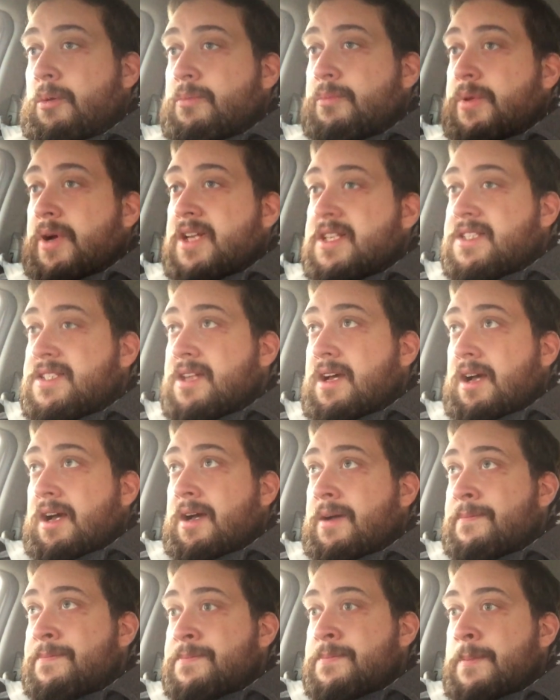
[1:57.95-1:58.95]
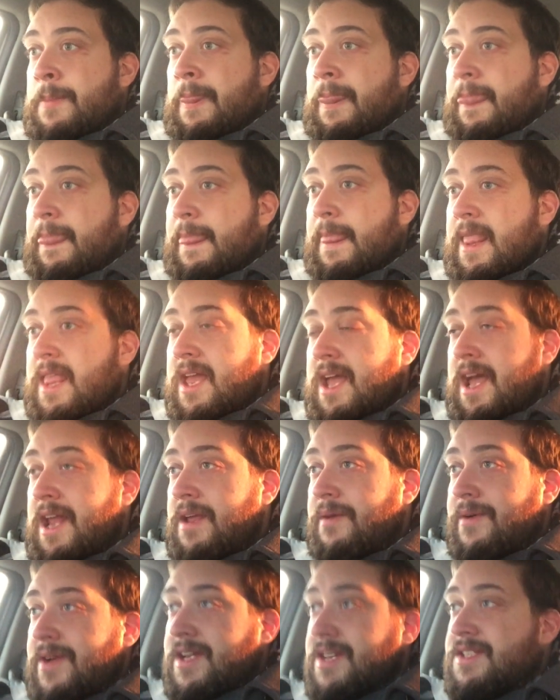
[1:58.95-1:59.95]
But
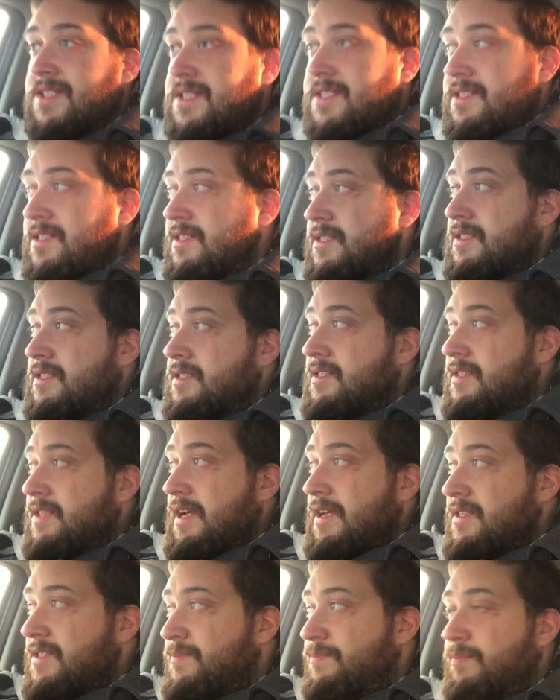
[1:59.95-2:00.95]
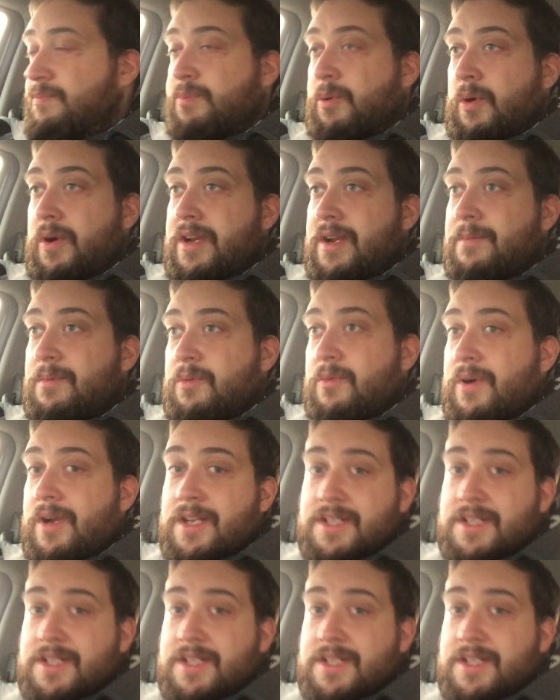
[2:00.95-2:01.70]
anyways, that's point number one.